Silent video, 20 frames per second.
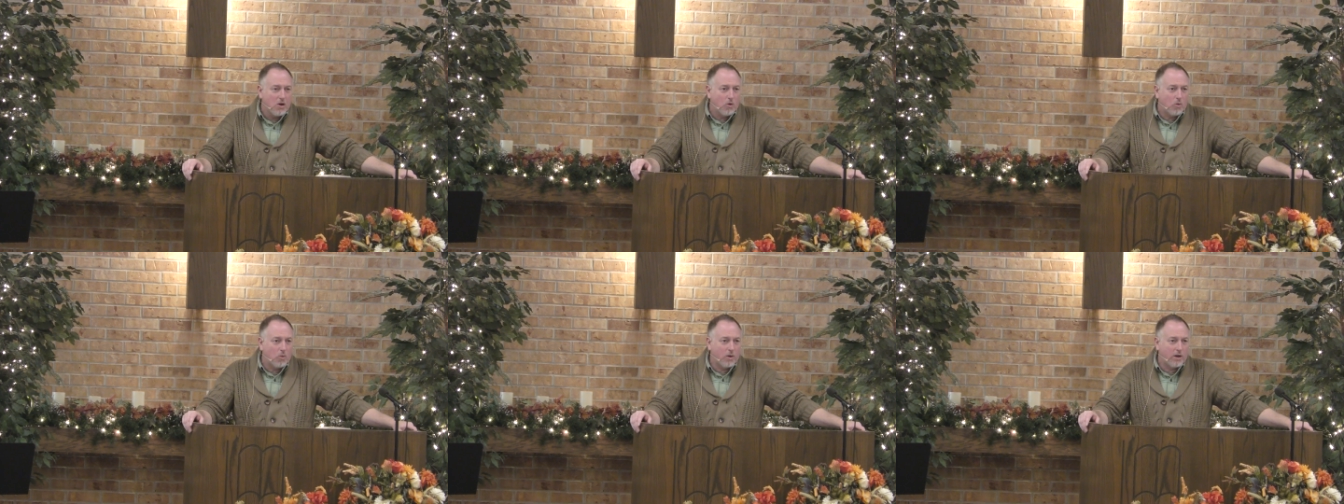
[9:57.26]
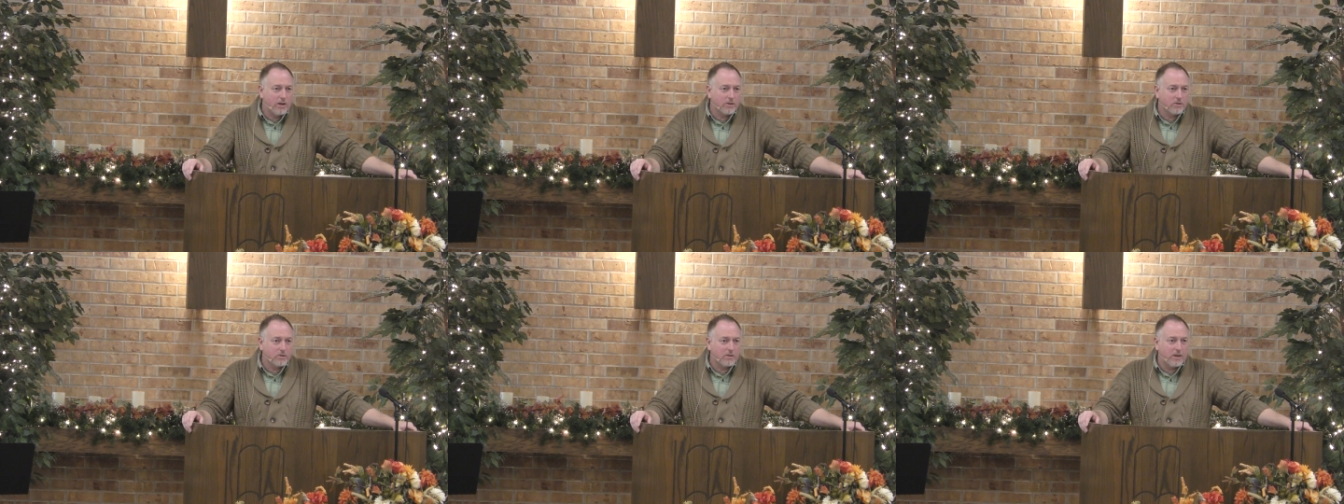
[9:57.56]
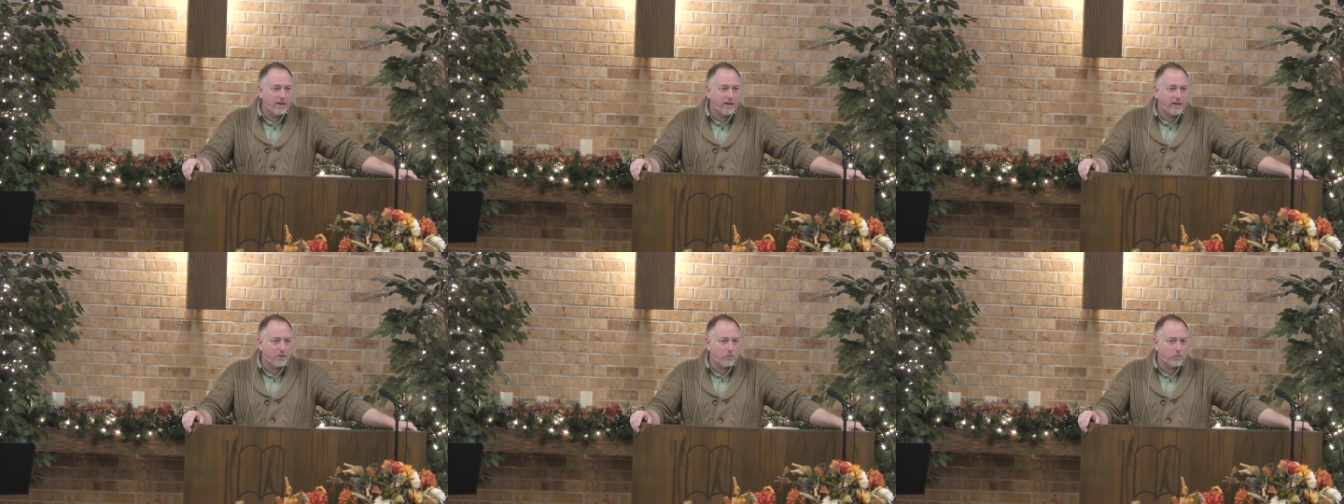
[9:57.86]
ones
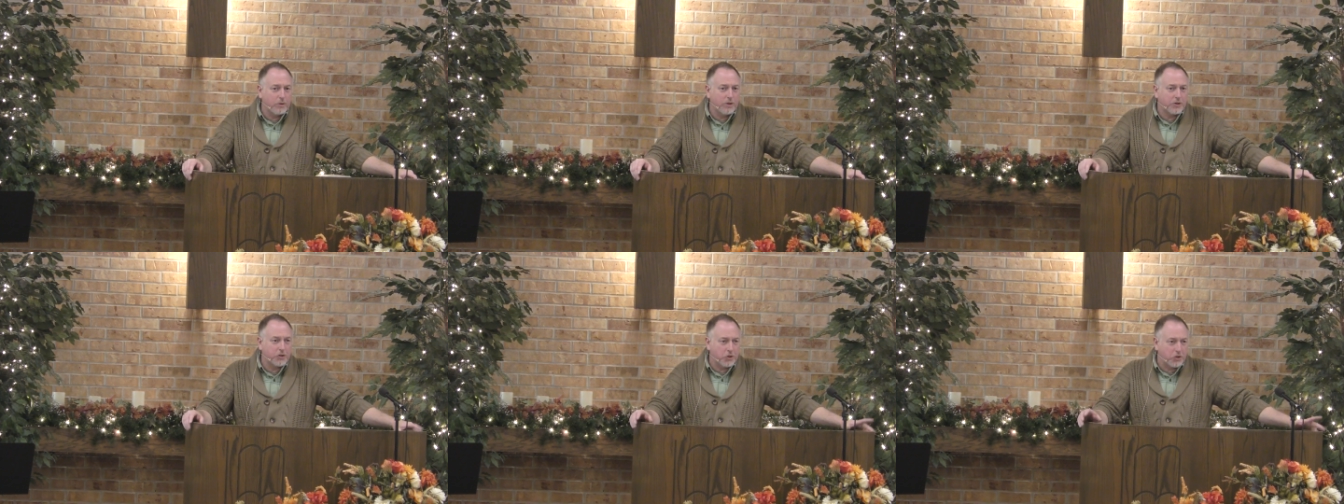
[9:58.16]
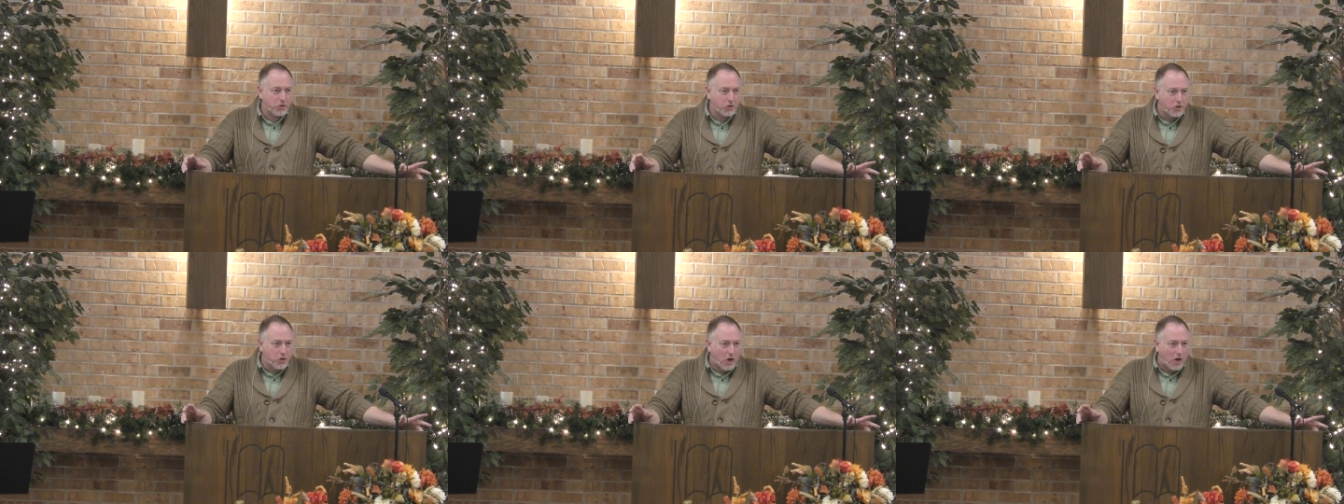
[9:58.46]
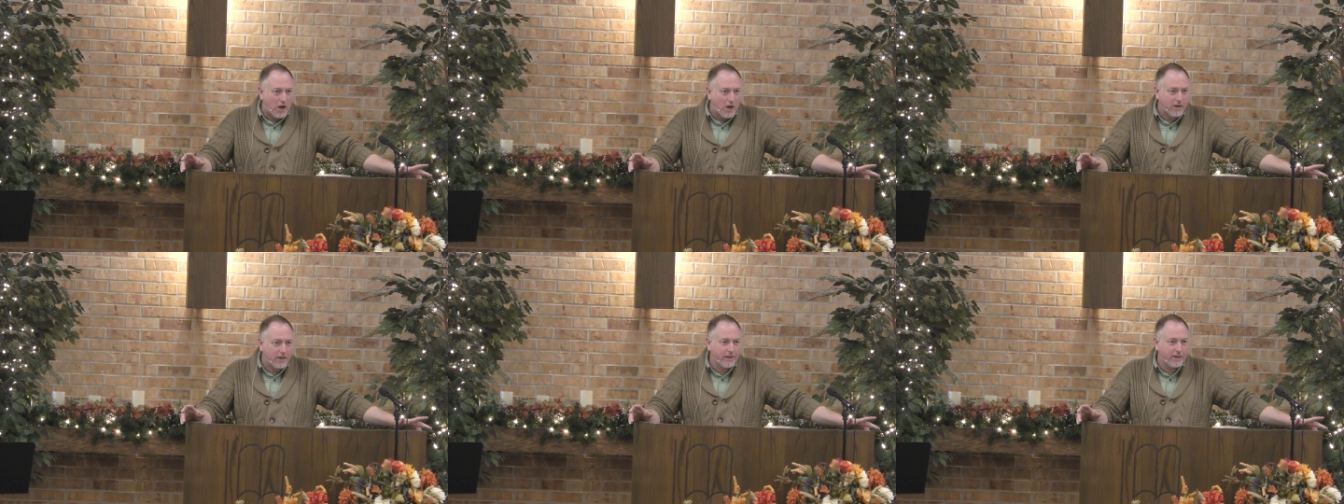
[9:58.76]
like Richard
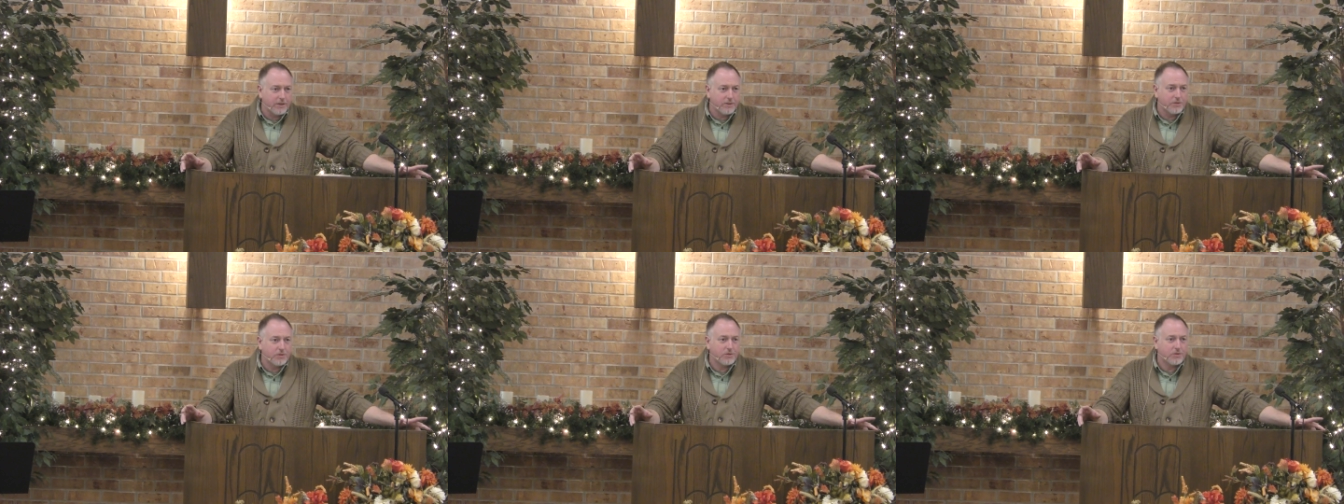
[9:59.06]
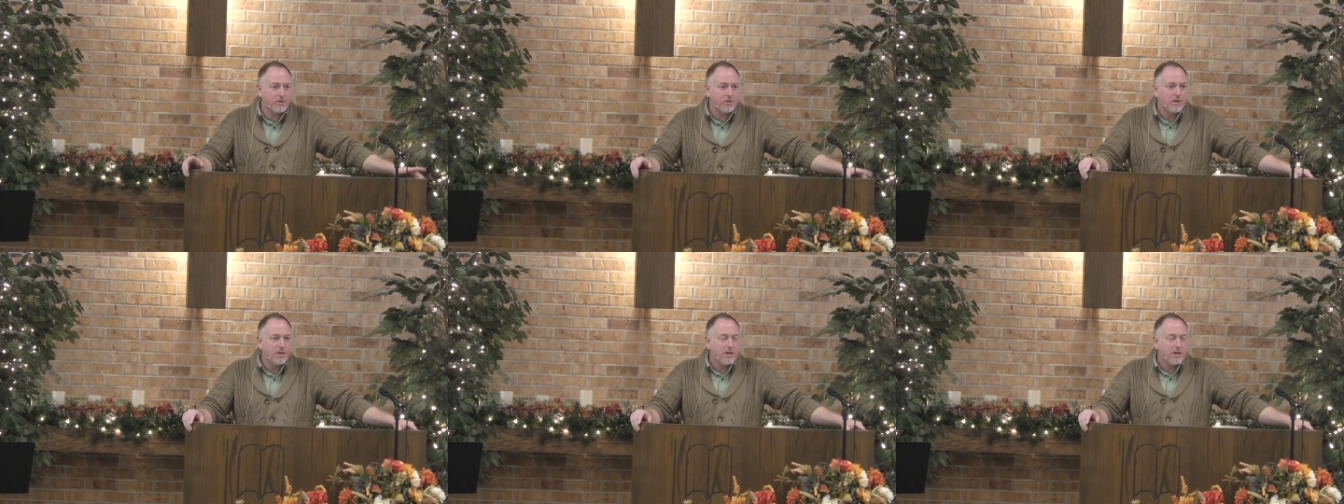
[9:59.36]
Dawkins,